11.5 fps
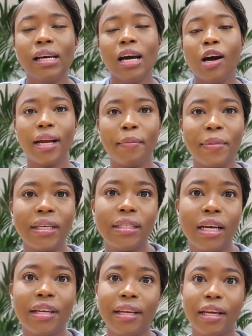So that means
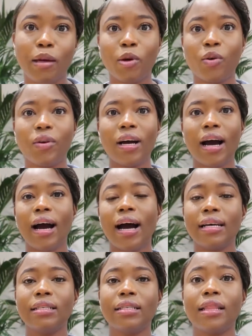that your neighborhood
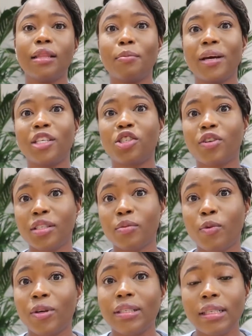has the best
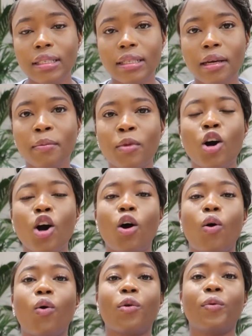transport system,
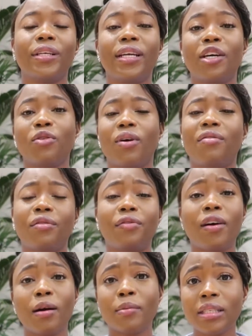or whether that you have a
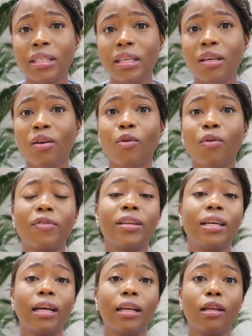pharmacy, or whether
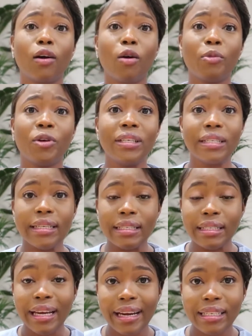the community is
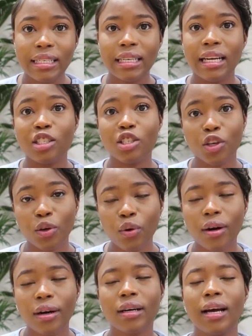gated and
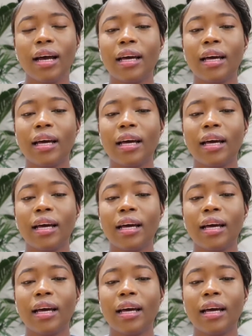secured.